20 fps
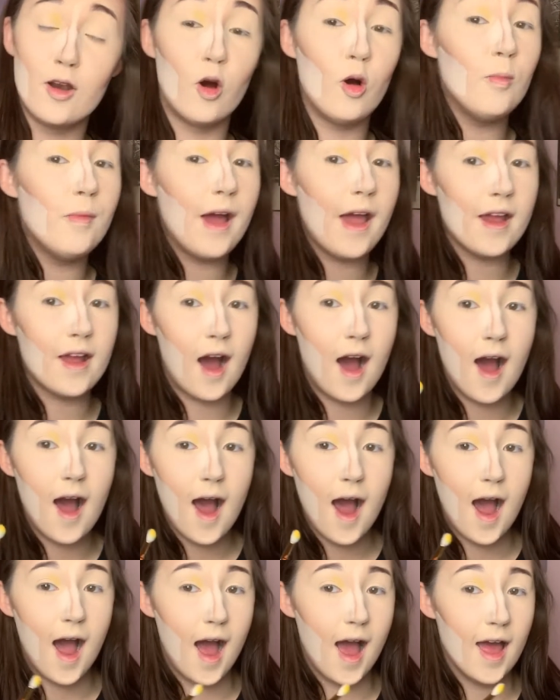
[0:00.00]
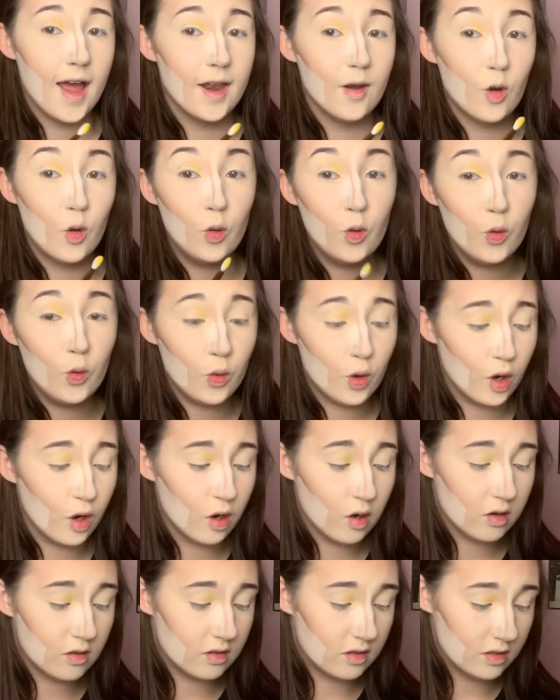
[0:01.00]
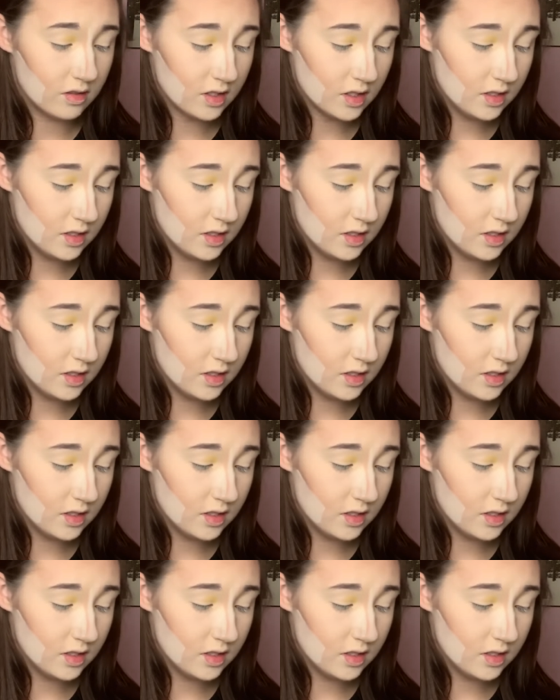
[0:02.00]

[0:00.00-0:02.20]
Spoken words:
Oh my god. Ooh, girl.